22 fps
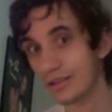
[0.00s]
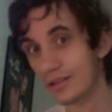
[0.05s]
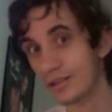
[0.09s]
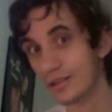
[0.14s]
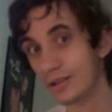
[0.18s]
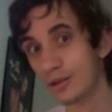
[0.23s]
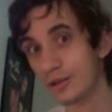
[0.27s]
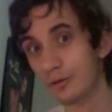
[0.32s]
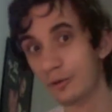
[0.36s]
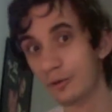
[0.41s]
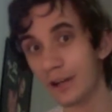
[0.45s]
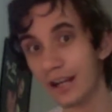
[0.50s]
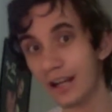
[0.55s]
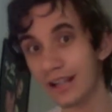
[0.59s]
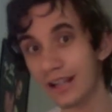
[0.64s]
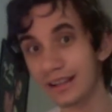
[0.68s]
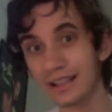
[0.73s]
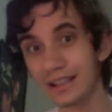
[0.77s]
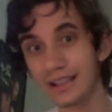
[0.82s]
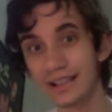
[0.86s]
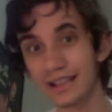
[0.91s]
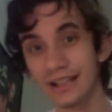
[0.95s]
the way I
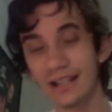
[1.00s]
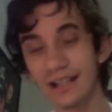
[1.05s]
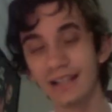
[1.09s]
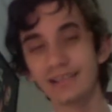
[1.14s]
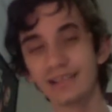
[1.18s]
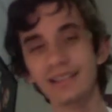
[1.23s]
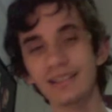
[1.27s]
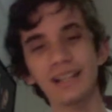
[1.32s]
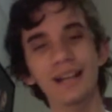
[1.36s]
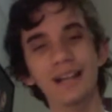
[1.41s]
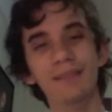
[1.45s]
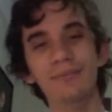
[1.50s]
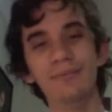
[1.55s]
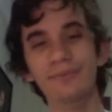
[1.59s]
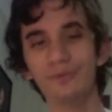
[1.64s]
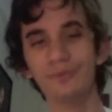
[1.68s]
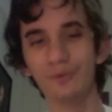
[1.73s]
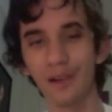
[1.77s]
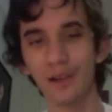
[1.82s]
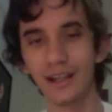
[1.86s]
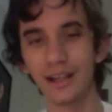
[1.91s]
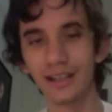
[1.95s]
think and act, yeah, I'm
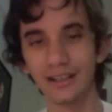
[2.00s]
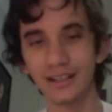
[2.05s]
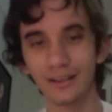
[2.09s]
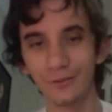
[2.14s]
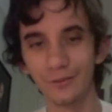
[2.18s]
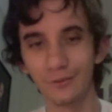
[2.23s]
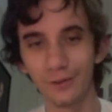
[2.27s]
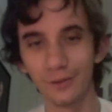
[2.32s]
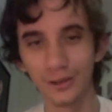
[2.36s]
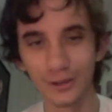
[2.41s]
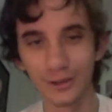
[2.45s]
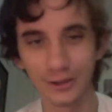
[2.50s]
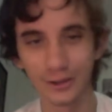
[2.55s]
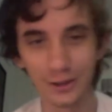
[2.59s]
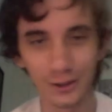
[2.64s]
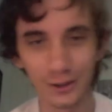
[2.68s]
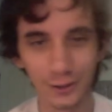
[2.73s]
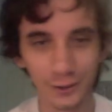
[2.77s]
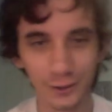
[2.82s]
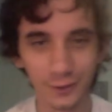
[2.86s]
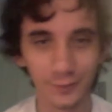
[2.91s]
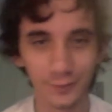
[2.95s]
way different.
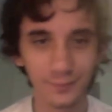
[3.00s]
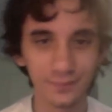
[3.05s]
So,